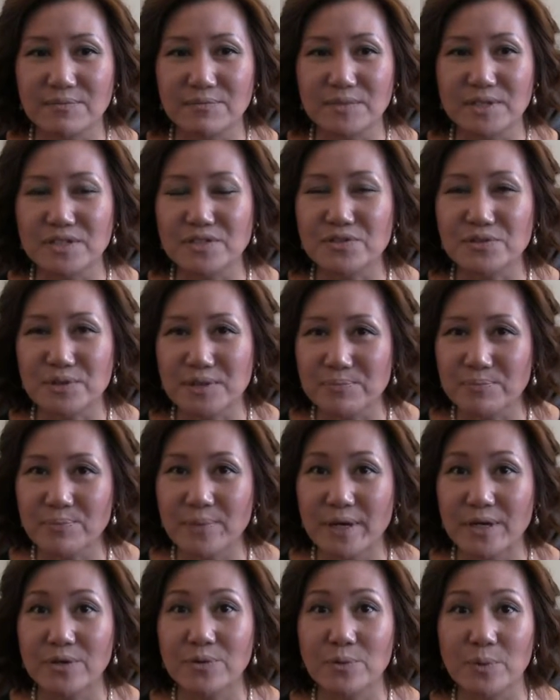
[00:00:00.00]
Is there a
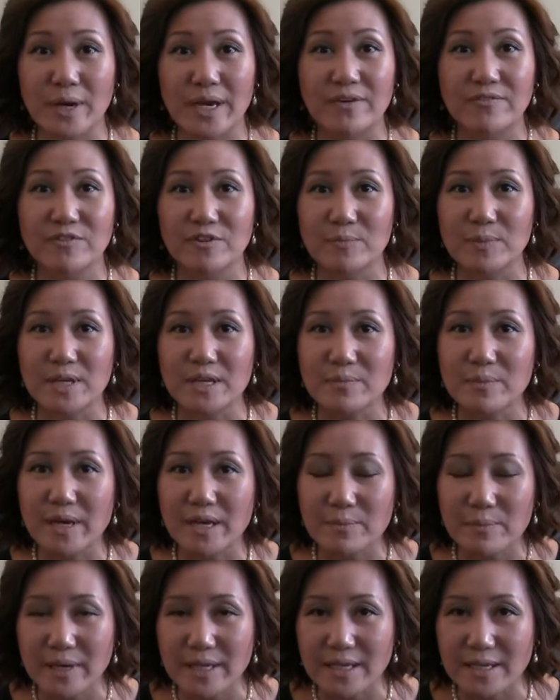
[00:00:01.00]
better way for me to
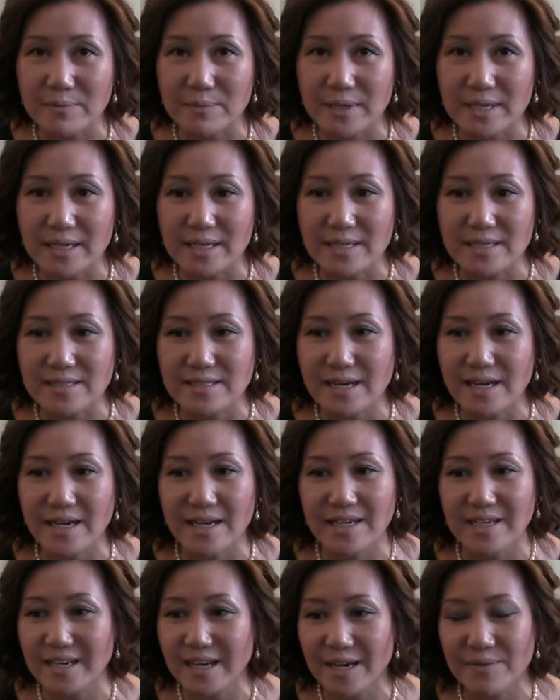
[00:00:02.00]
make money, because
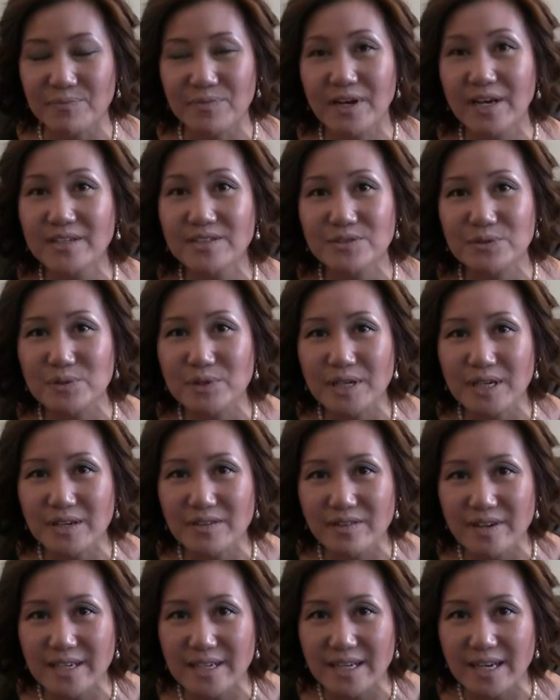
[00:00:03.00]
I am not doing
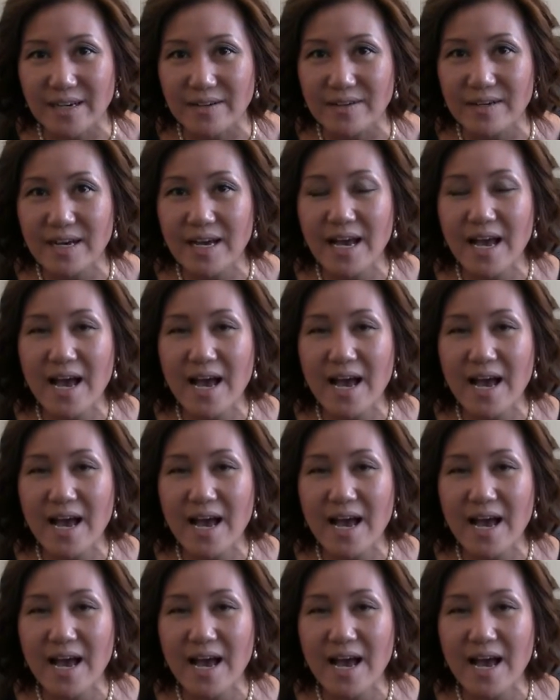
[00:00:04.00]
it right now?